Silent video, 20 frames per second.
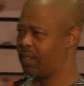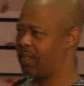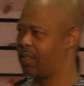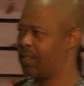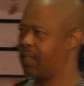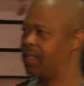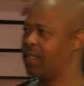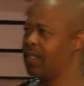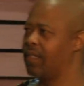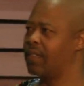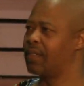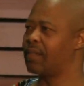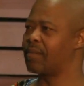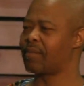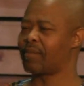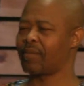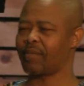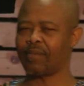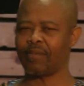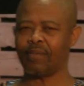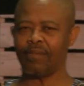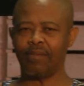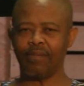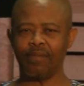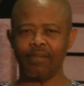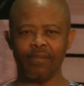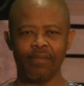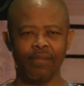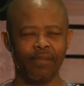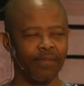I was so
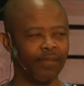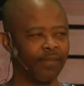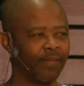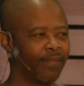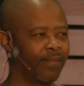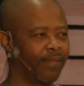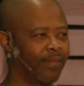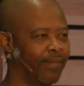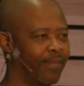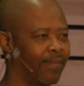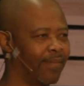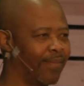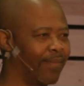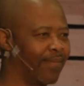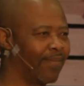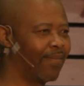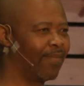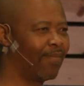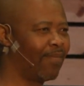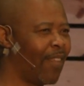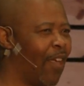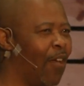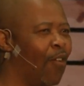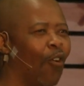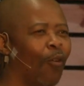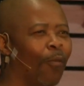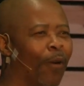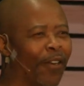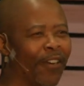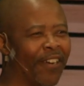
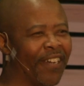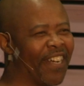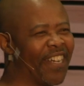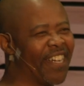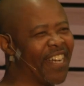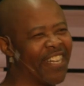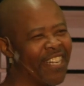frightened